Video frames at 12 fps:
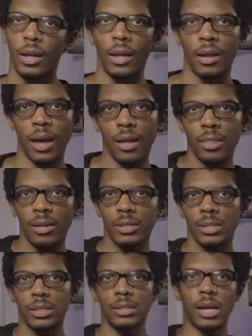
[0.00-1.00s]
and now
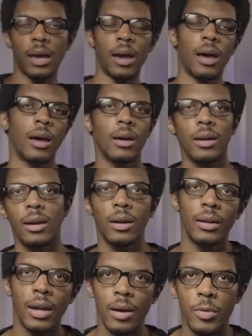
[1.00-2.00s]
this is a
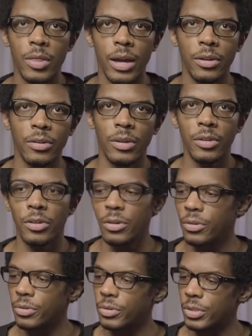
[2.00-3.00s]
camera that you can
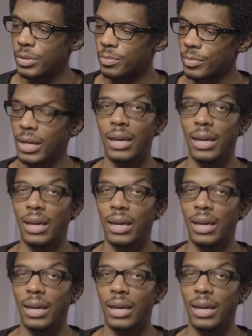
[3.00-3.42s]
use